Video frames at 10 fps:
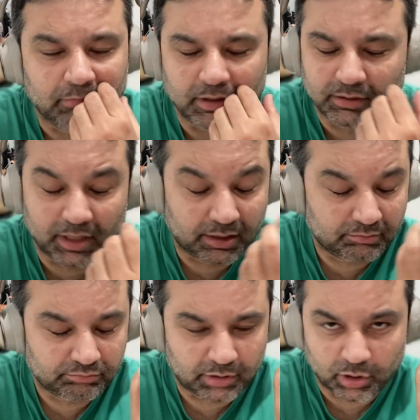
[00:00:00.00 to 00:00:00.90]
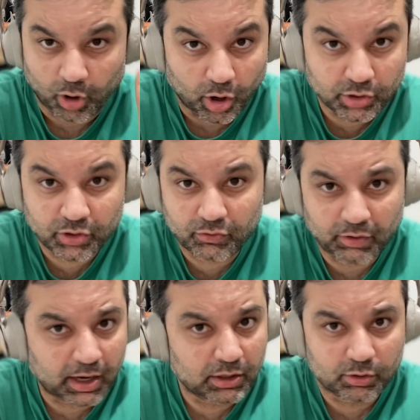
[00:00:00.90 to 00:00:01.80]
like an audio
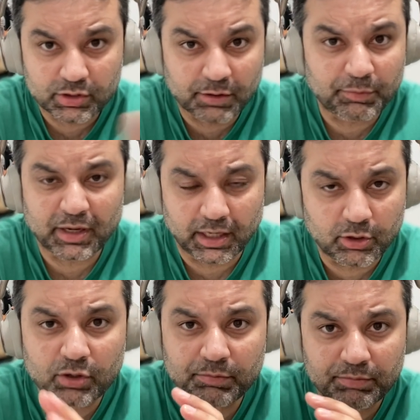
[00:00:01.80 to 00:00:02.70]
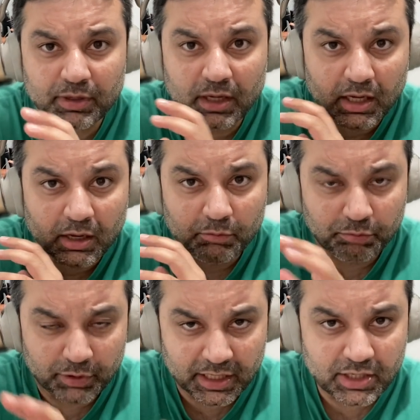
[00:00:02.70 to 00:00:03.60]
file or something. You could
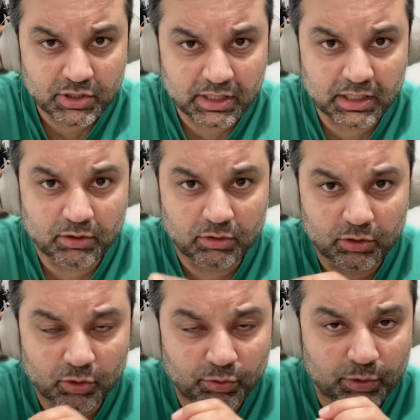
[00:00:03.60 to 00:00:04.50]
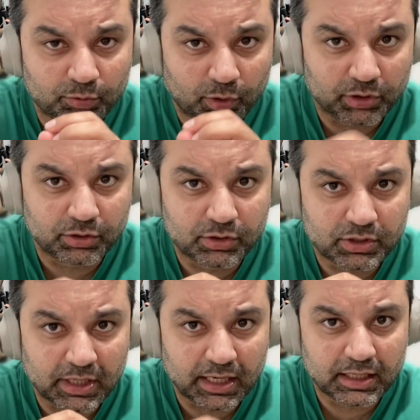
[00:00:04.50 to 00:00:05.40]
potentially you would want to
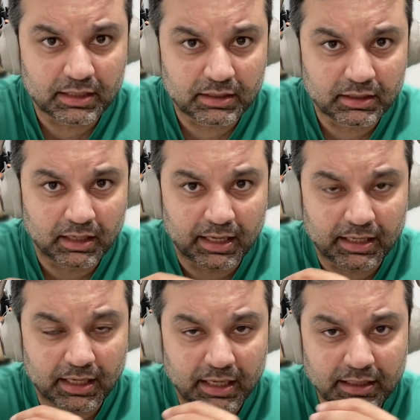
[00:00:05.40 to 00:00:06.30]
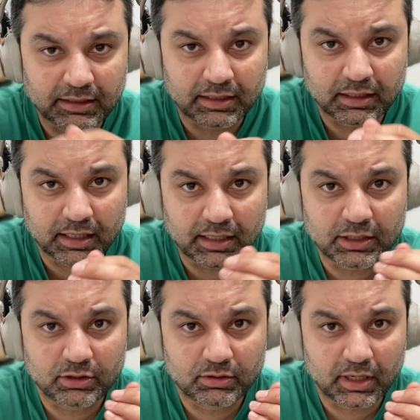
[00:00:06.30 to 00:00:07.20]
send like anything,
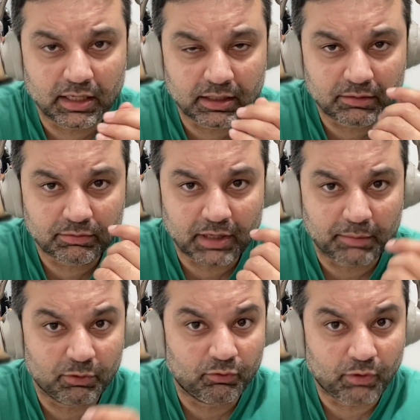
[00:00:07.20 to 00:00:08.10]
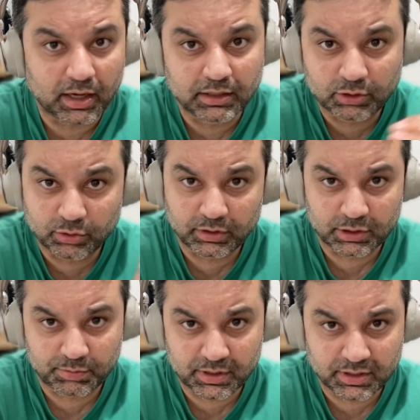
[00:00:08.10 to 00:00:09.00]
any type of file to
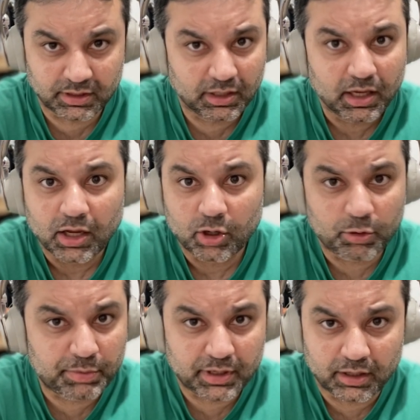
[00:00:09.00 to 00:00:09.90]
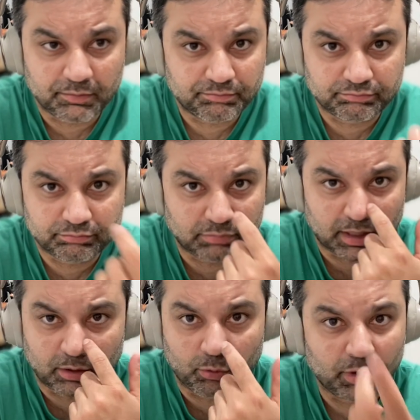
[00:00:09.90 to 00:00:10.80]
this person. Could be a
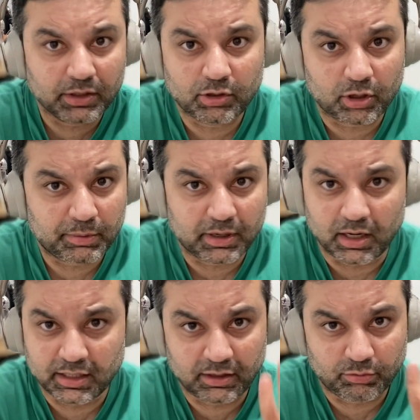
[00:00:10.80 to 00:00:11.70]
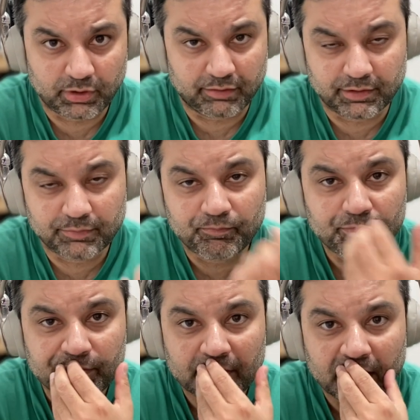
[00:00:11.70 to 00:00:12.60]
like a Word document, RTF, whatever.
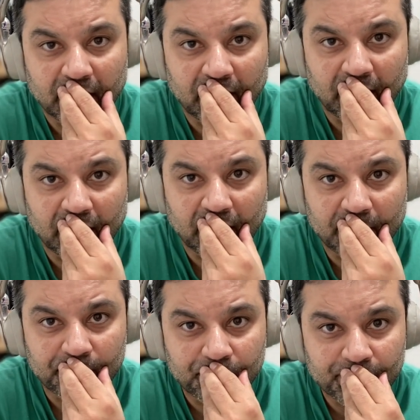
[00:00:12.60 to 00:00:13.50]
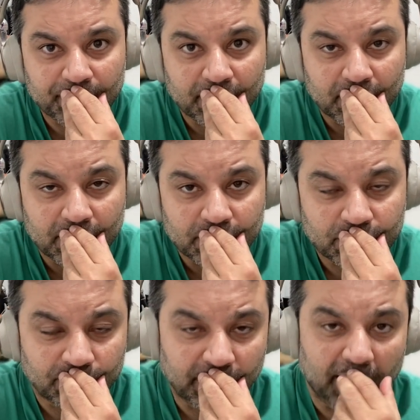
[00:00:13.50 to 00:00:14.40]
Uh,
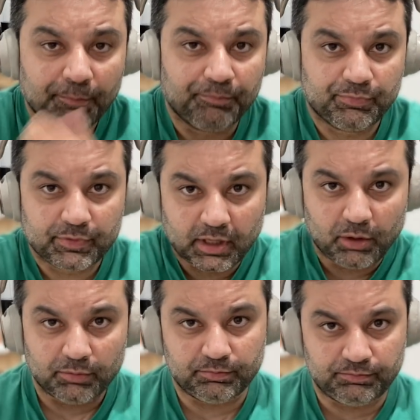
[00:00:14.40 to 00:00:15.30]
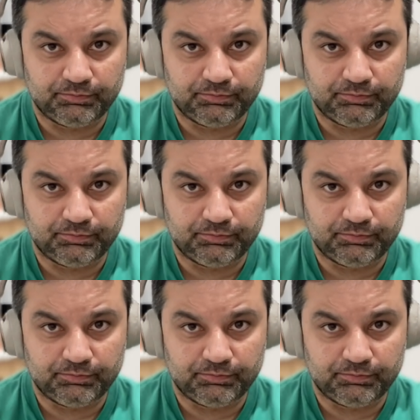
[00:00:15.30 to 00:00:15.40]
so yeah, now